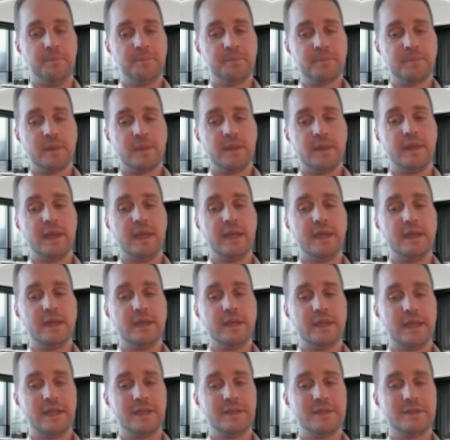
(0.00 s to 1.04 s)

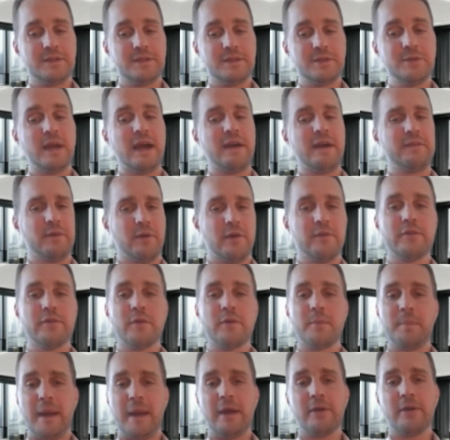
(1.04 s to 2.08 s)
they do have you over a
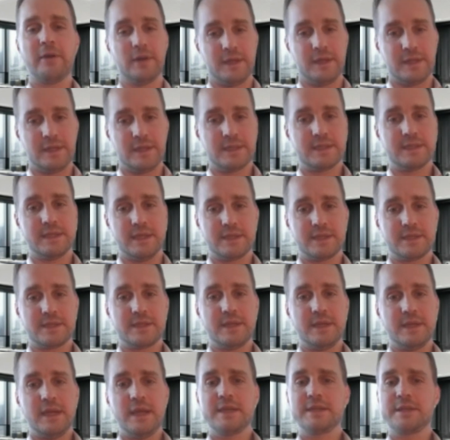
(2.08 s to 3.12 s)
barrel in a sense.
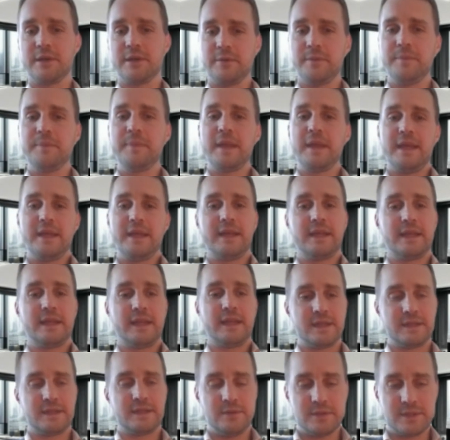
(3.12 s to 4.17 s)
So
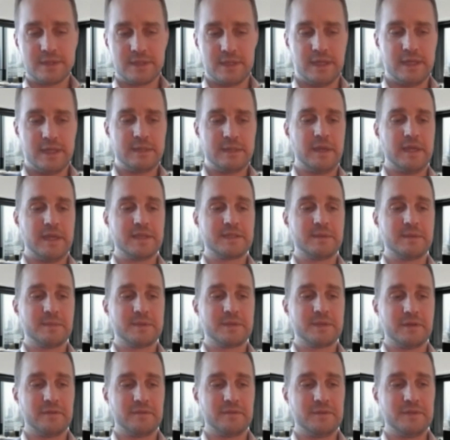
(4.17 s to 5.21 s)
there does need to be some
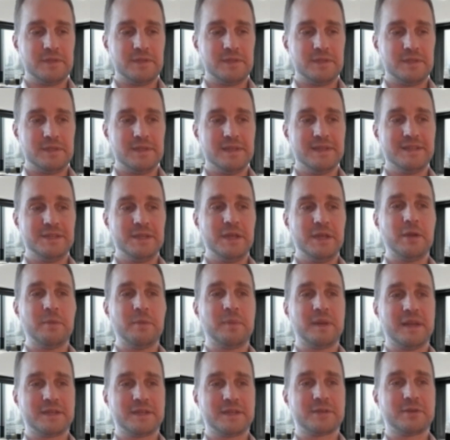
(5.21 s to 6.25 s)
sort of
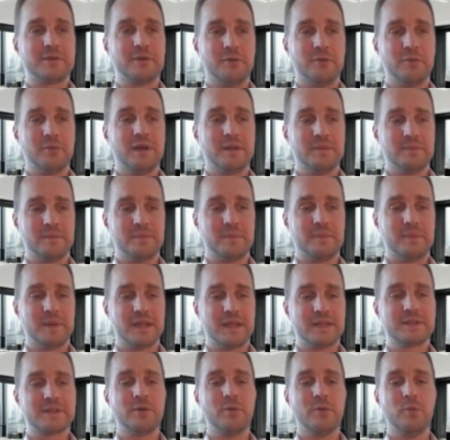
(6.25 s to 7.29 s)
geopolitical and
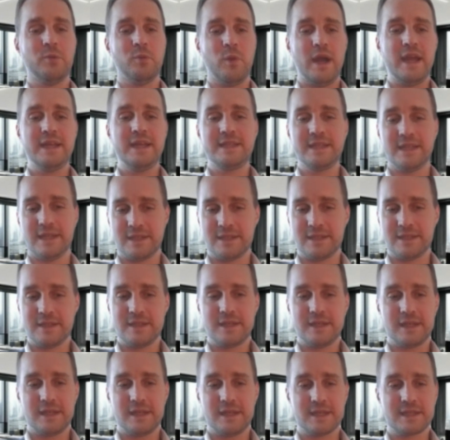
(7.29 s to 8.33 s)
political weighted
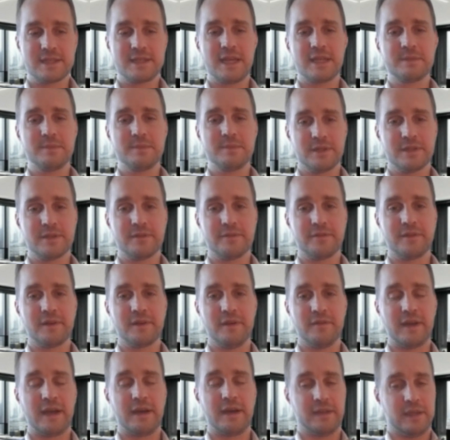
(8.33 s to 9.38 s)
assessment of
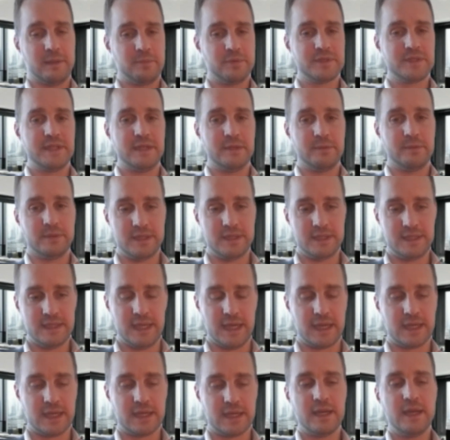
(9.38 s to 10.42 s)
how they proceed with the
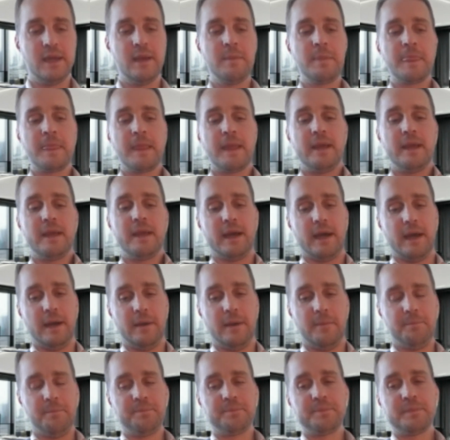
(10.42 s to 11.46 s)
tech.
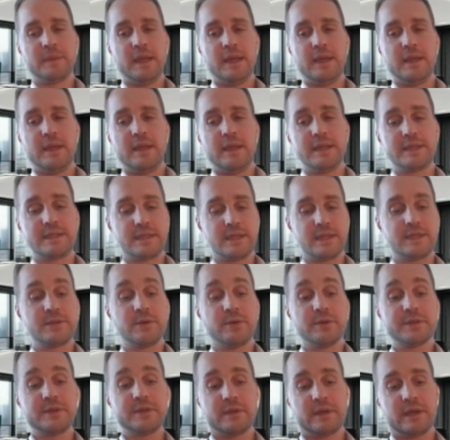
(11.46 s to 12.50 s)
It's
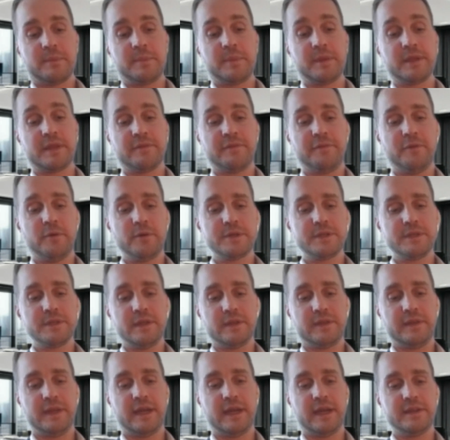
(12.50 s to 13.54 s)
also, but the
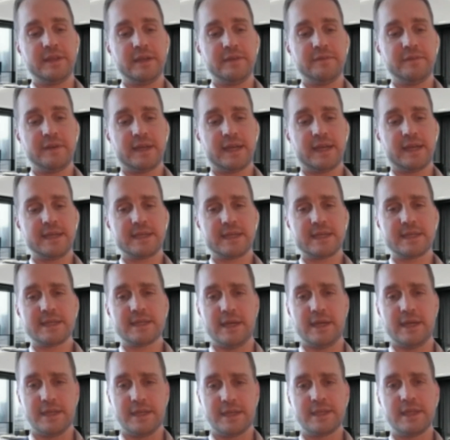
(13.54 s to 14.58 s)
fortunate thing I think for
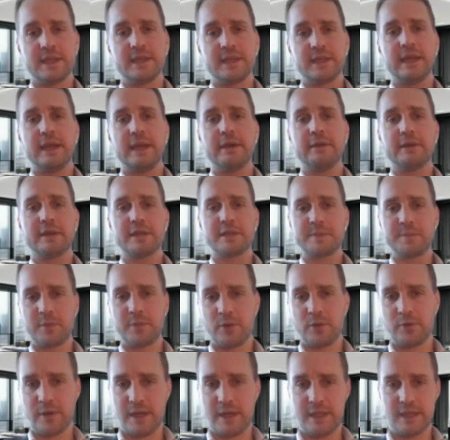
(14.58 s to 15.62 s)
Kazakhstan is that they're
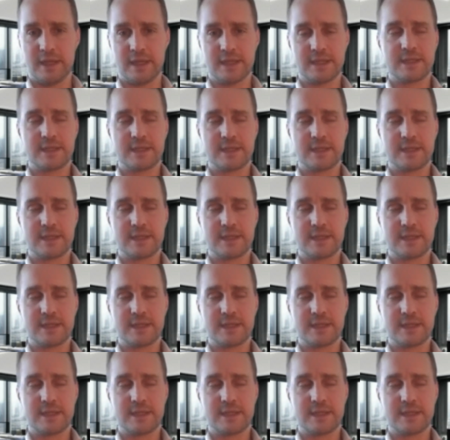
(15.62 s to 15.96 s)
exploring this